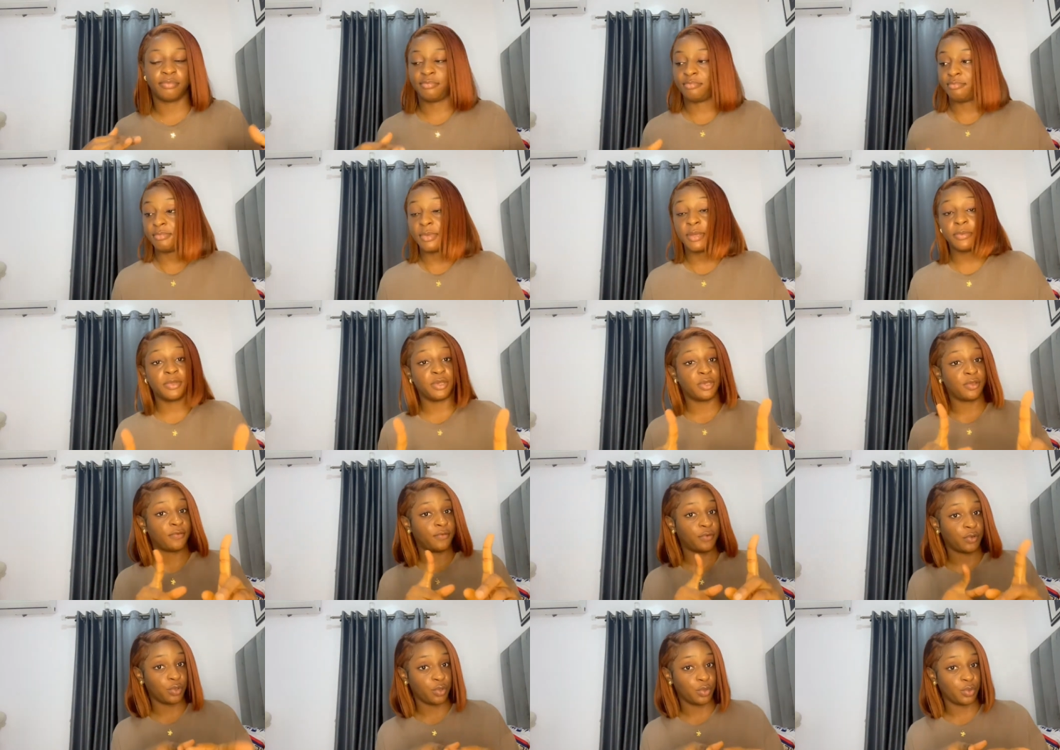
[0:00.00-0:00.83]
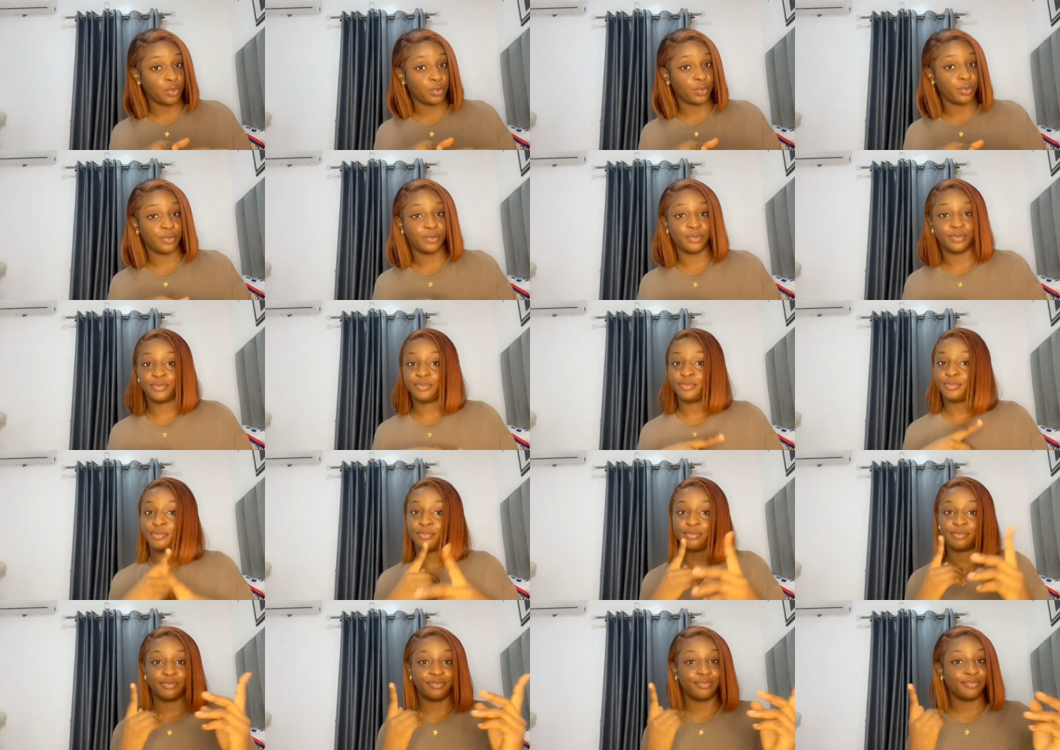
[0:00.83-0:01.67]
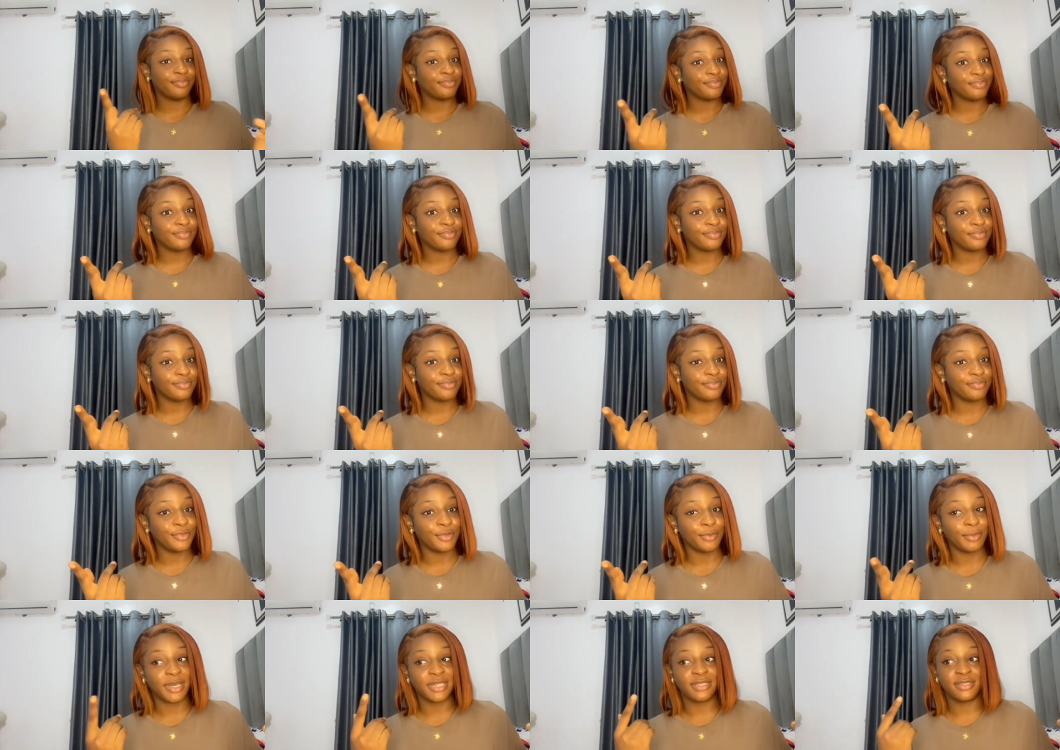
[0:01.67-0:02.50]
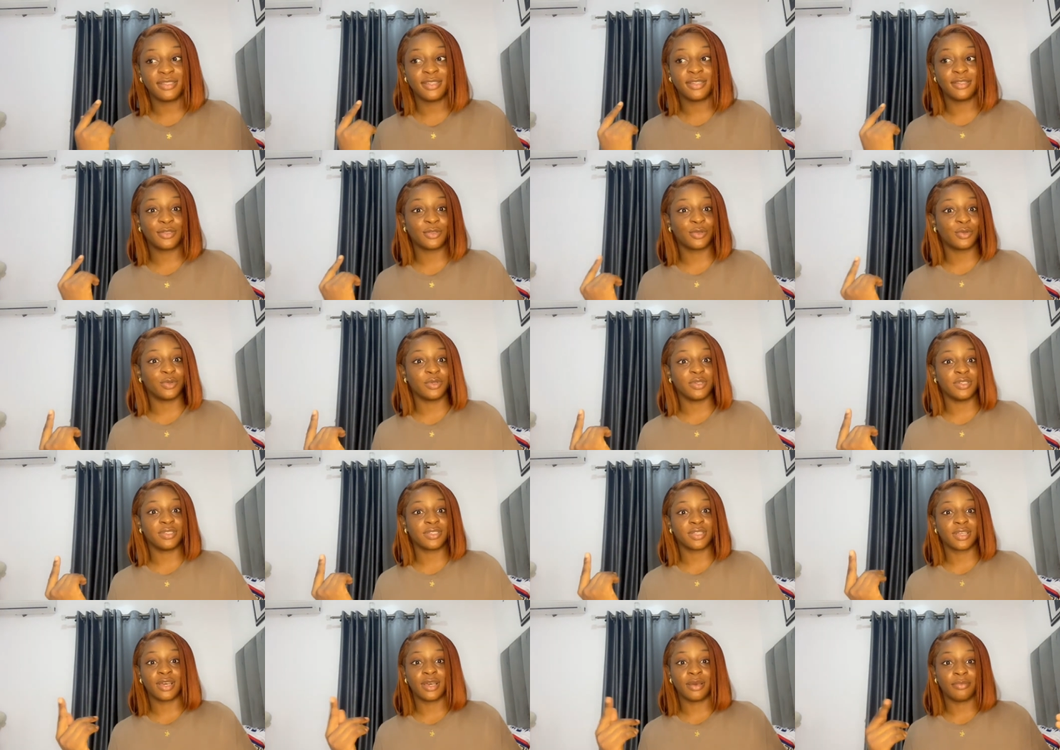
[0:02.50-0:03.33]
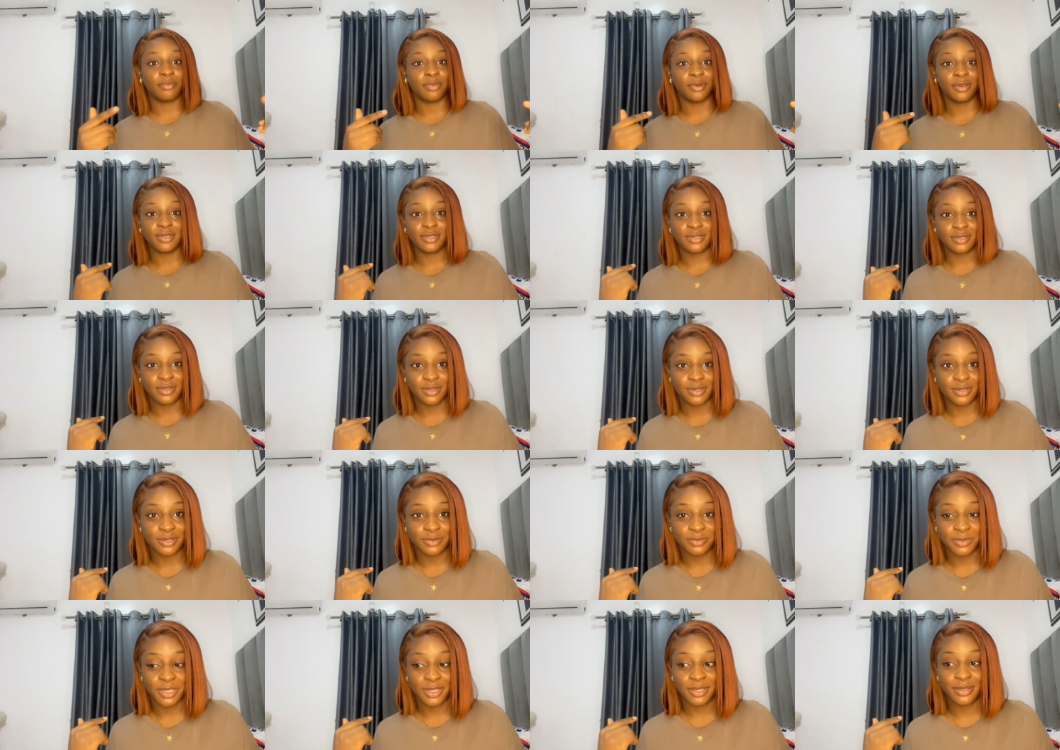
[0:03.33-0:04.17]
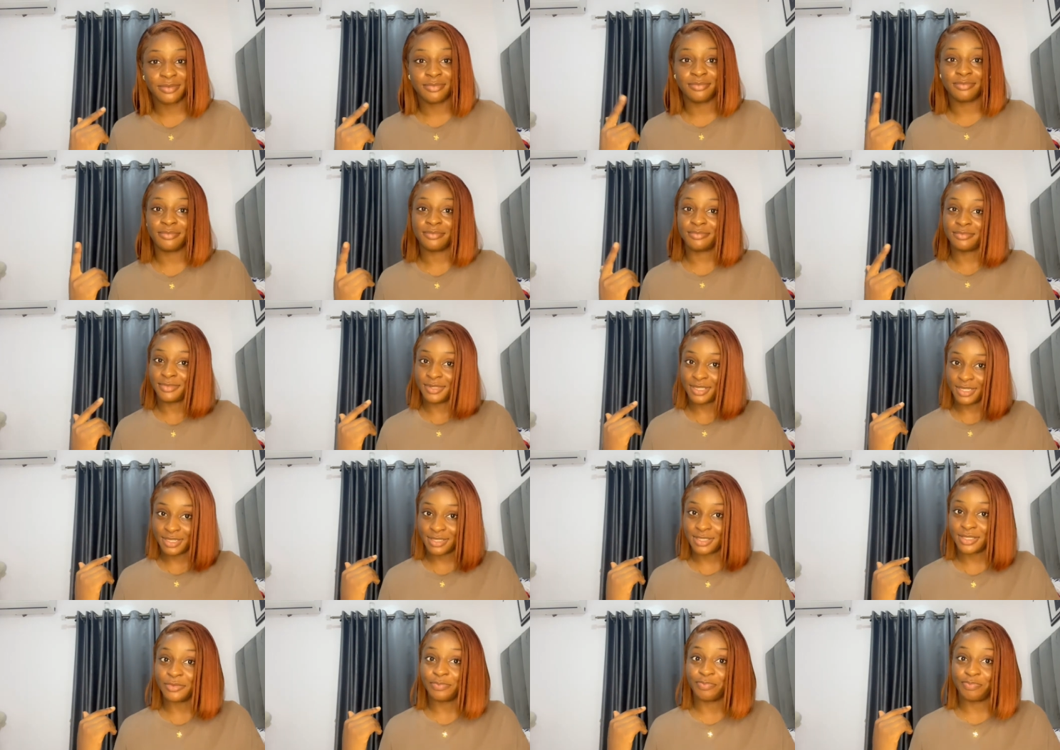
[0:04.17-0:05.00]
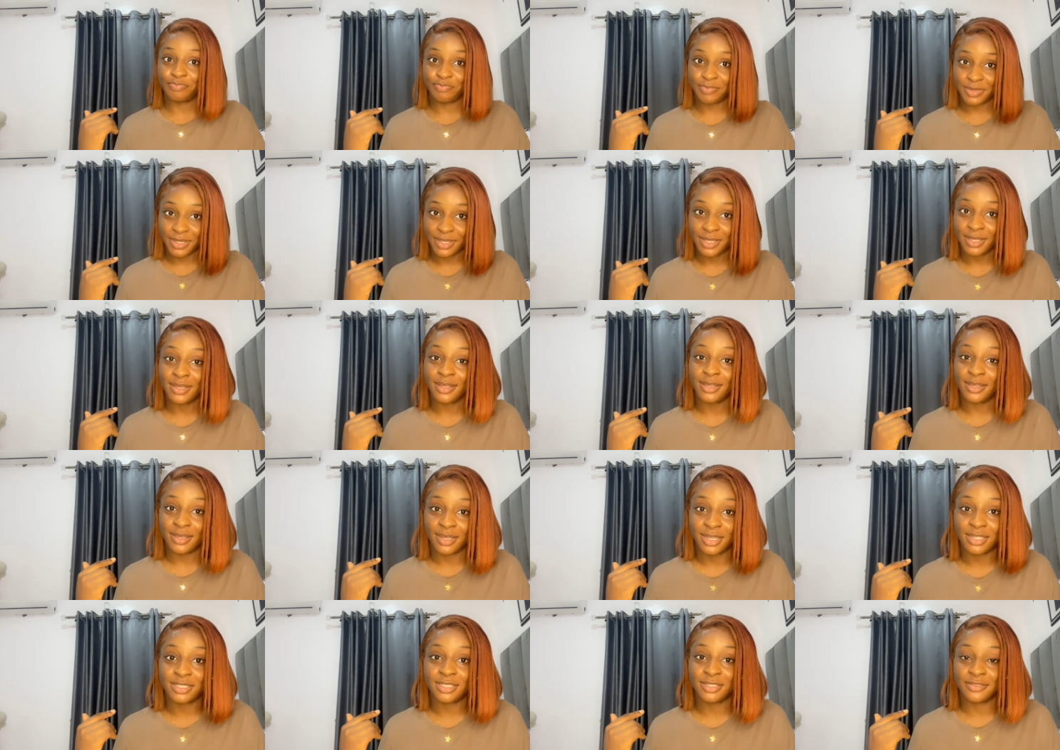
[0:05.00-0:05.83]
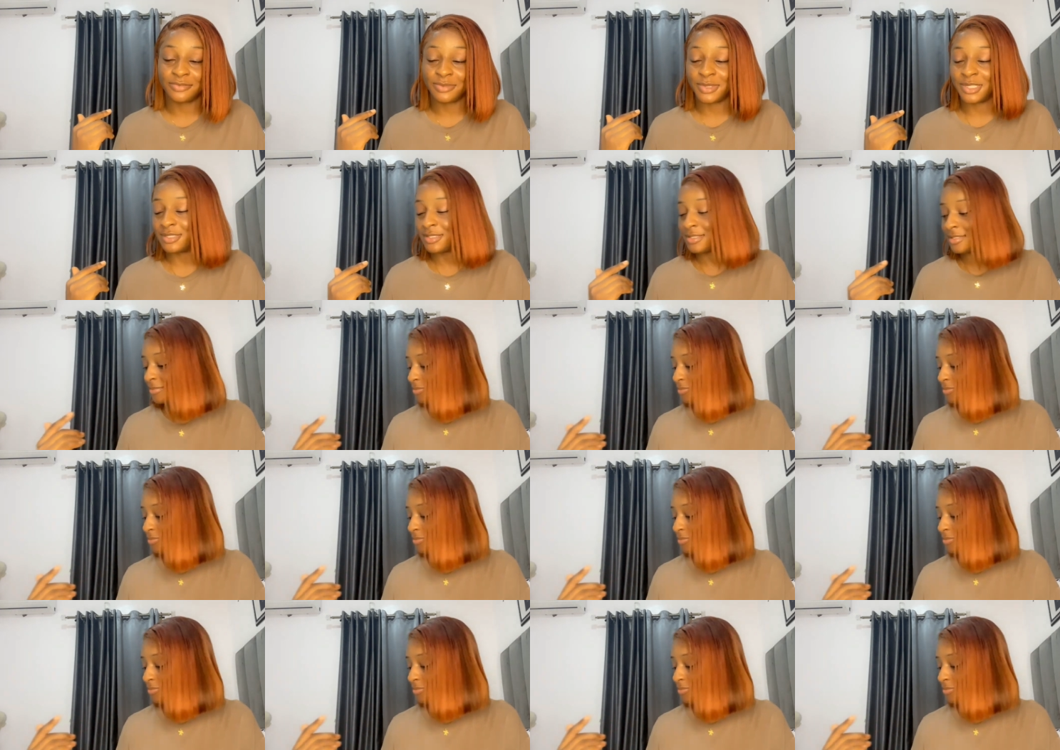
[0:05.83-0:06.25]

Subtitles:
Maybe not for you. You might say school is calm, but it's not to me. It's a big achievement.